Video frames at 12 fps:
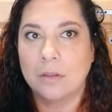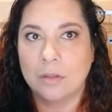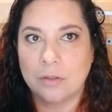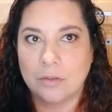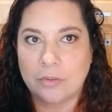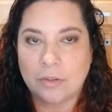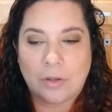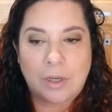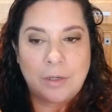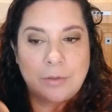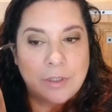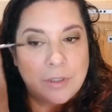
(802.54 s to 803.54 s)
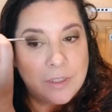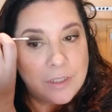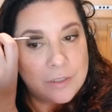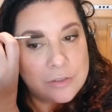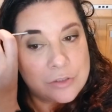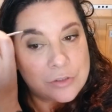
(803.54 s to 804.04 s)
So I really
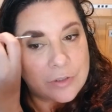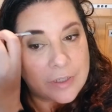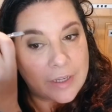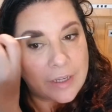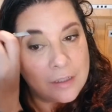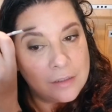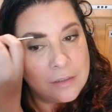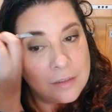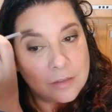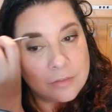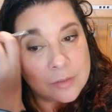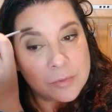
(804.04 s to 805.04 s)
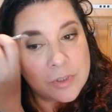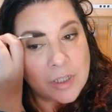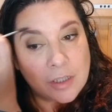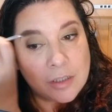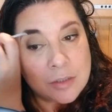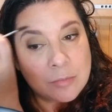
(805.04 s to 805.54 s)
enjoy, if I'm
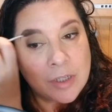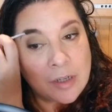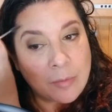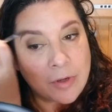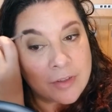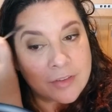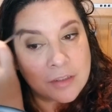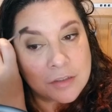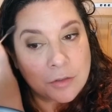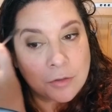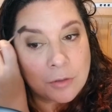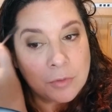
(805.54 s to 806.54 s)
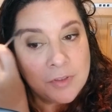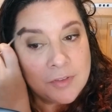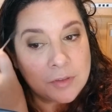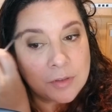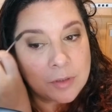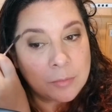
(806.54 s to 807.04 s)
gonna do my eyebrows, I don't always
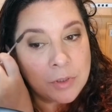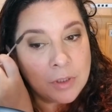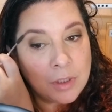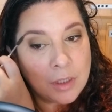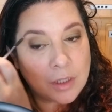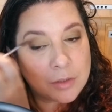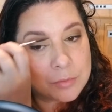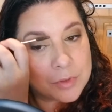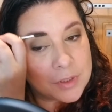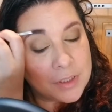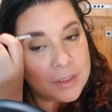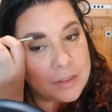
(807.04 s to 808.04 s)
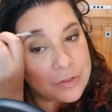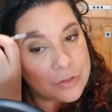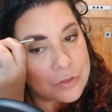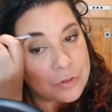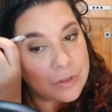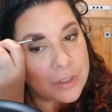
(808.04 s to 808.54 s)
do them, I really
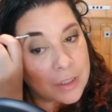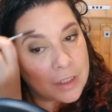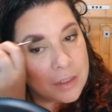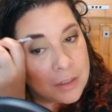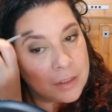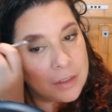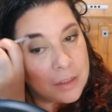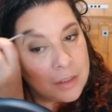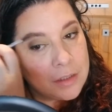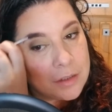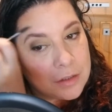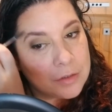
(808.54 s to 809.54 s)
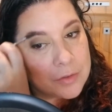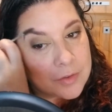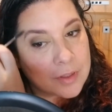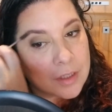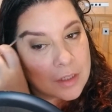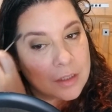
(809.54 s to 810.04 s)
enjoy
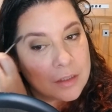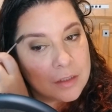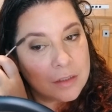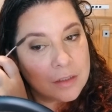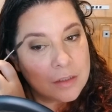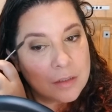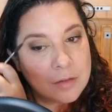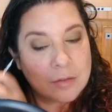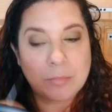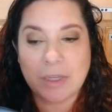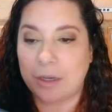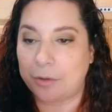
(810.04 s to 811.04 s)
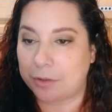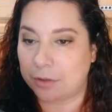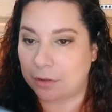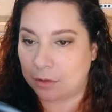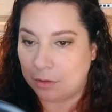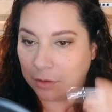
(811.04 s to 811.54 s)
using
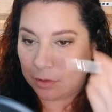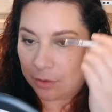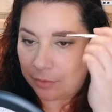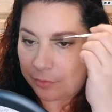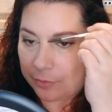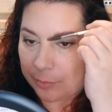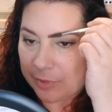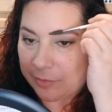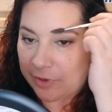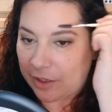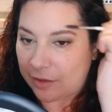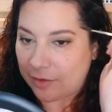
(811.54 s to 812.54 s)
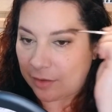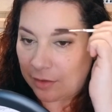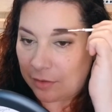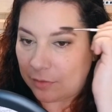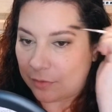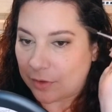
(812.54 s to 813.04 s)
powder for my brows
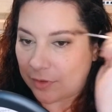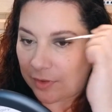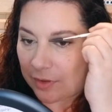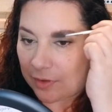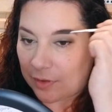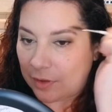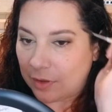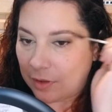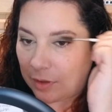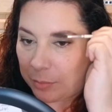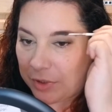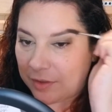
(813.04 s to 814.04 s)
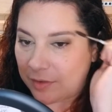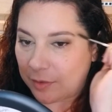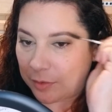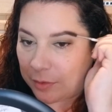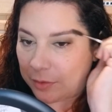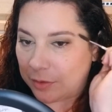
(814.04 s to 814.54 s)
versus a pencil
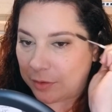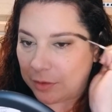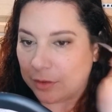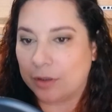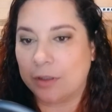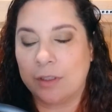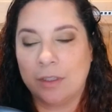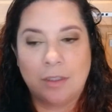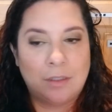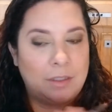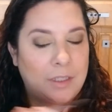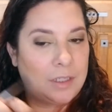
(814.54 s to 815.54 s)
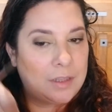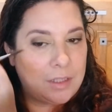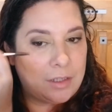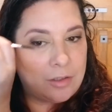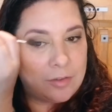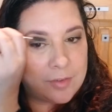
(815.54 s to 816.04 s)
or anything
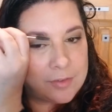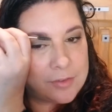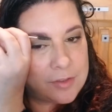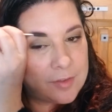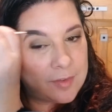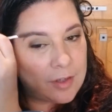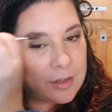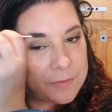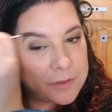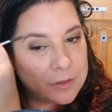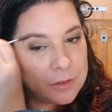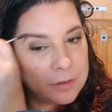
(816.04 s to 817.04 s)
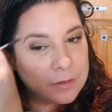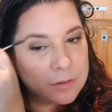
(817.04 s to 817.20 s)
else. It's just softer.